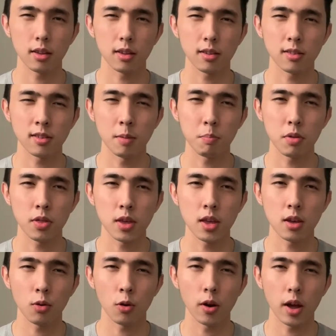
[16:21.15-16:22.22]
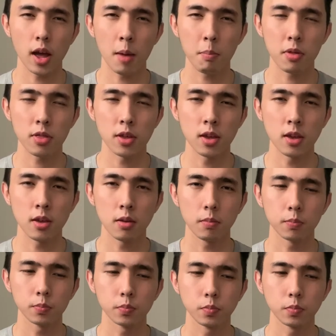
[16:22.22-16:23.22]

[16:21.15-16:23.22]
sympathy or empathy